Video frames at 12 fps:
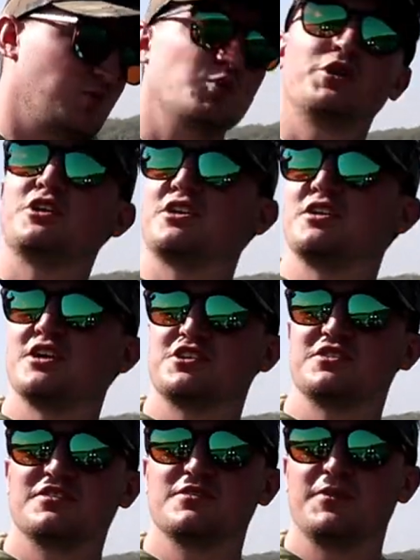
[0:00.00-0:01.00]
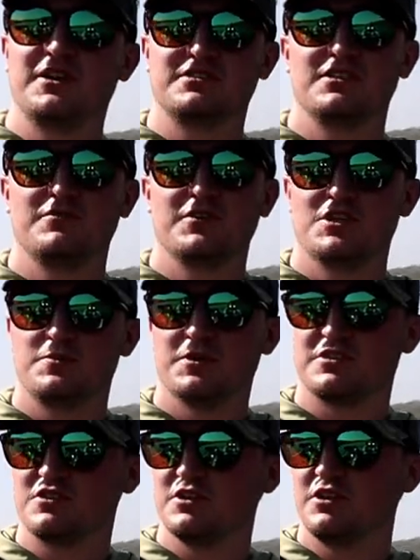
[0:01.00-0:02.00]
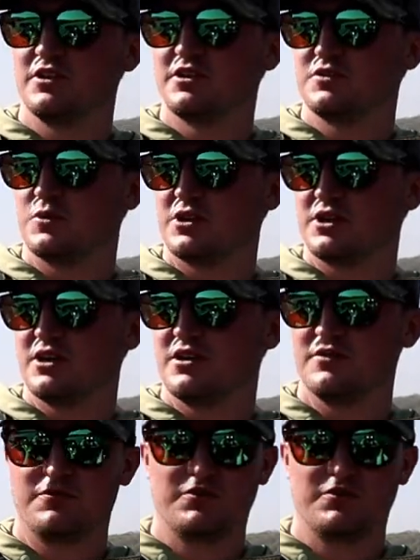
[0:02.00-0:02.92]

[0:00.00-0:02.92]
Weird conditions, the musky fish, but it's clearly it's working on it